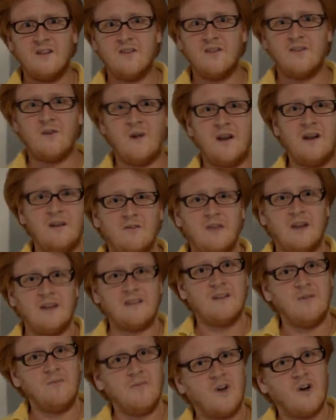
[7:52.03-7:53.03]
So I don't
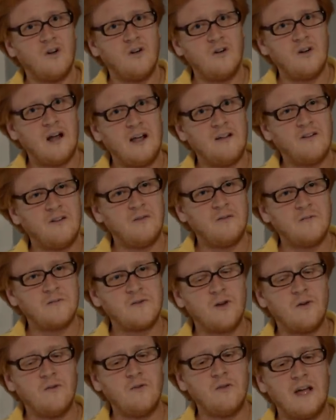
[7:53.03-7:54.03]
like them call... I
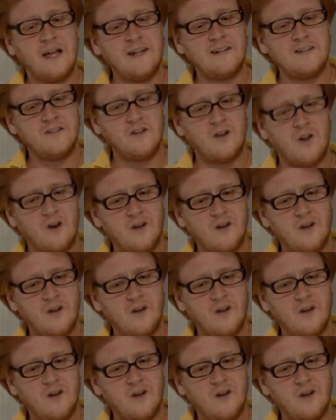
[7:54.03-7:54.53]
don't like